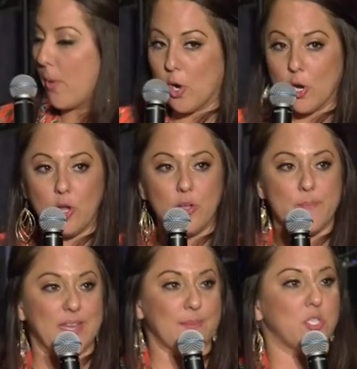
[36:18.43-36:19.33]
the
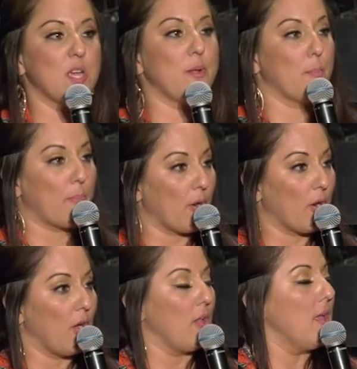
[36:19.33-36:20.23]
pearl, many times he's talked about the
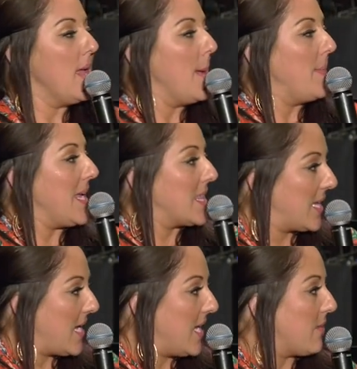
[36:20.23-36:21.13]
pearl being
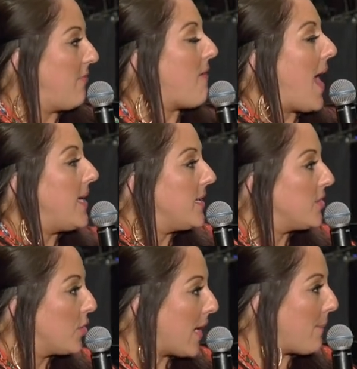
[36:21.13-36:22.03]
the kingdom,
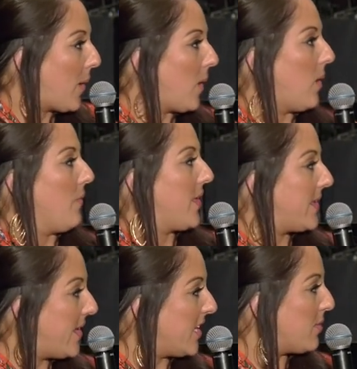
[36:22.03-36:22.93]
finding the great pearl,
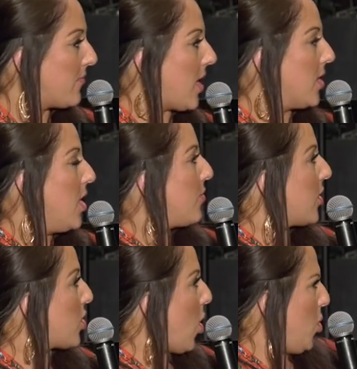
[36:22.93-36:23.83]
the kingdom of God,
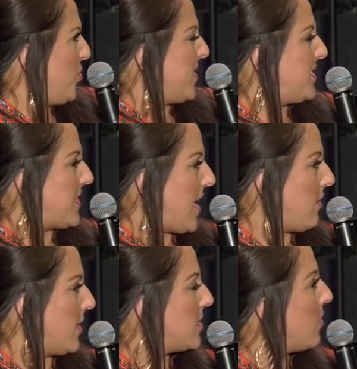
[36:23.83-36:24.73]
the gold, the
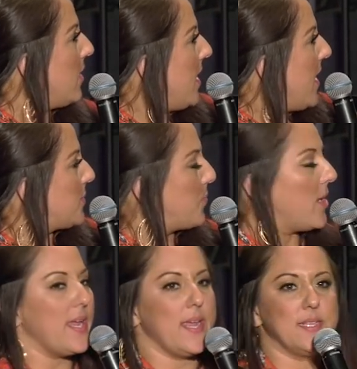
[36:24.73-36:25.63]
sacred. So it's
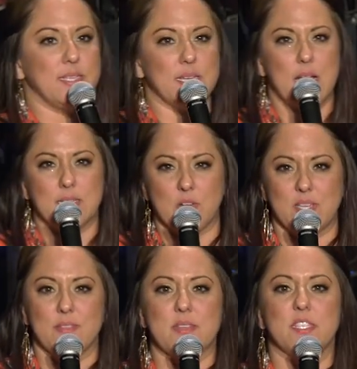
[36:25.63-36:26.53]
pretty easy to, to
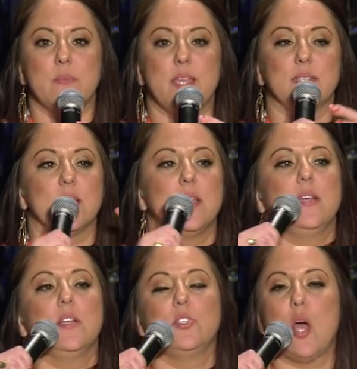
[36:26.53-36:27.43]
understand that this means
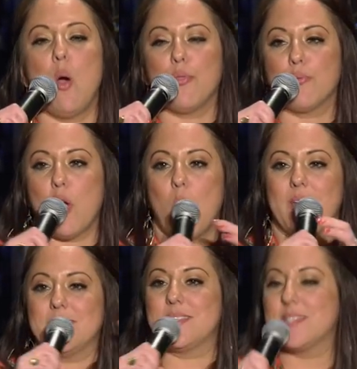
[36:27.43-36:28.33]
don't throw
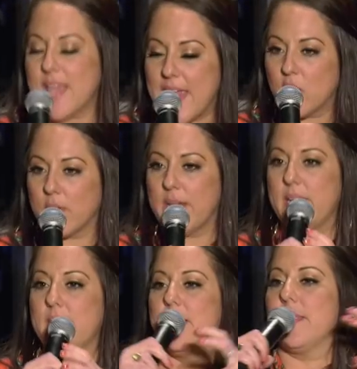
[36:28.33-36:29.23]
what is
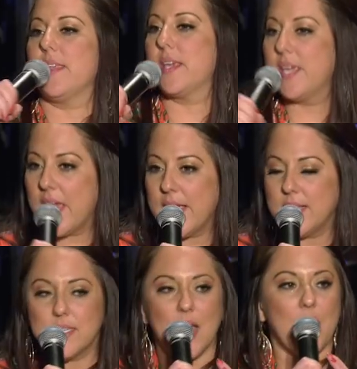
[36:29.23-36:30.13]
sacred, the
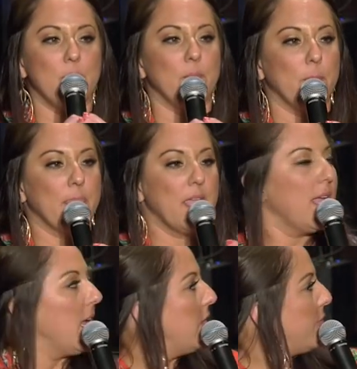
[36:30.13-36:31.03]
kingdom,
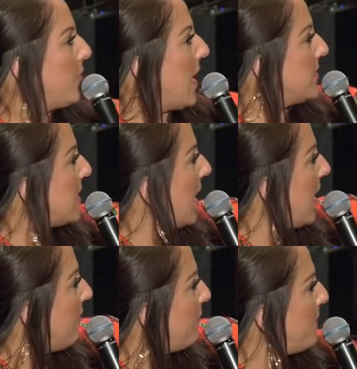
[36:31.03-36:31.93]
in front
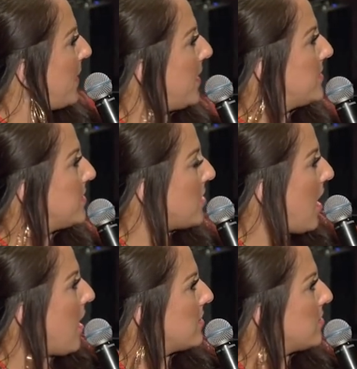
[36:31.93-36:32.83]
of pigs and
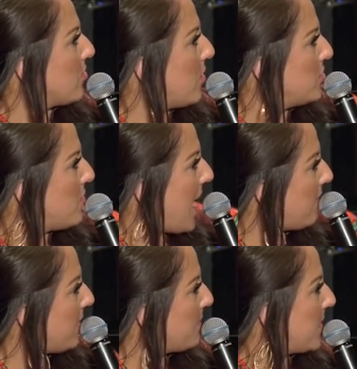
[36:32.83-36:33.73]
dogs or those who
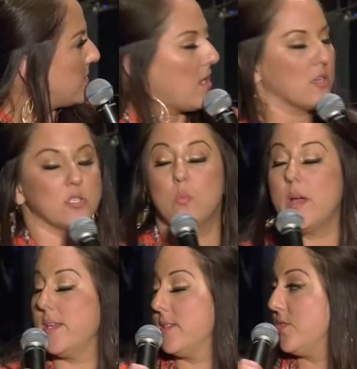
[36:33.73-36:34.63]
act like pigs and dogs. So,
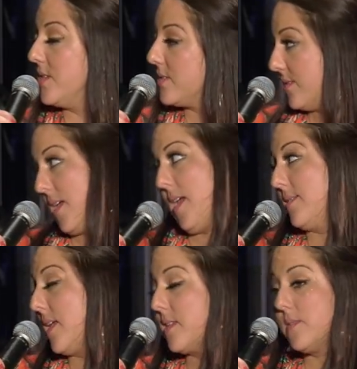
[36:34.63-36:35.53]
what is Jesus saying?
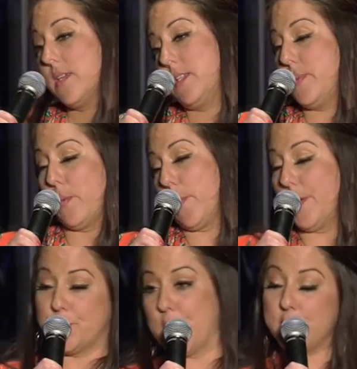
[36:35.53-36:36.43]
Because that sounds like he's been
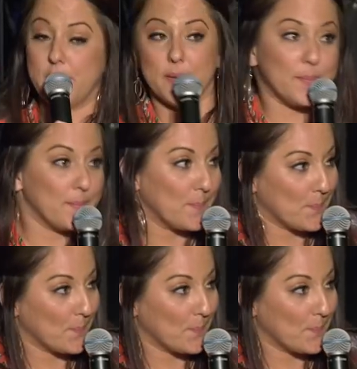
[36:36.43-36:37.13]
real judgy.